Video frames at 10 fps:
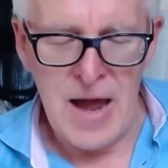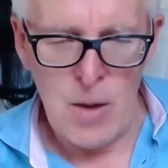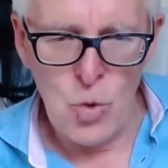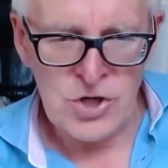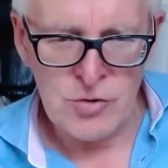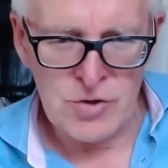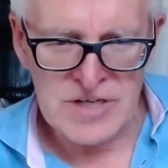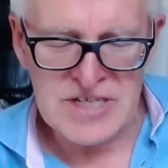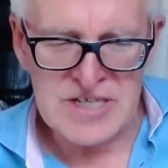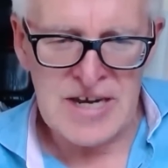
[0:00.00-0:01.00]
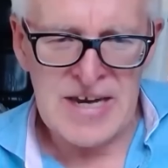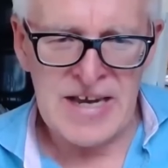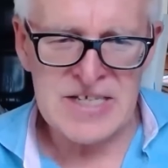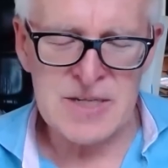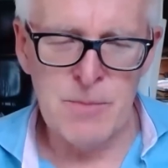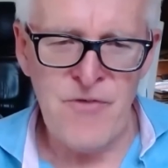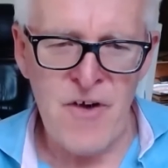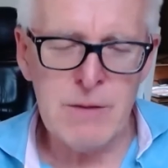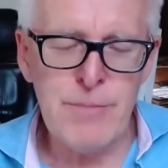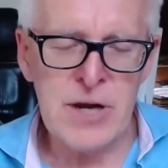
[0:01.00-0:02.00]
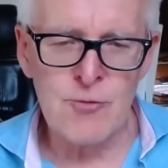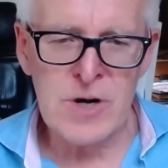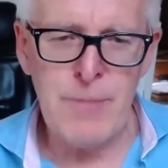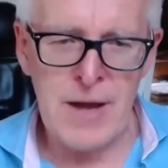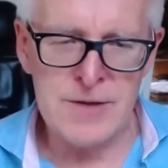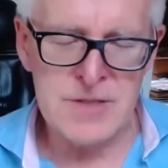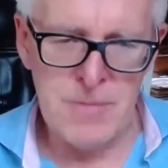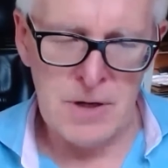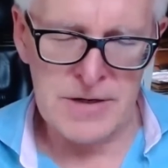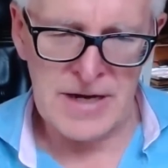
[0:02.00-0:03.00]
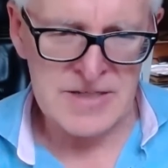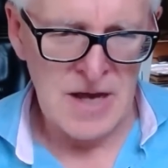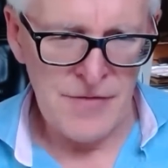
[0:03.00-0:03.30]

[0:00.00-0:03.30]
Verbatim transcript: and what you're going to see is some very big rebounds in markets.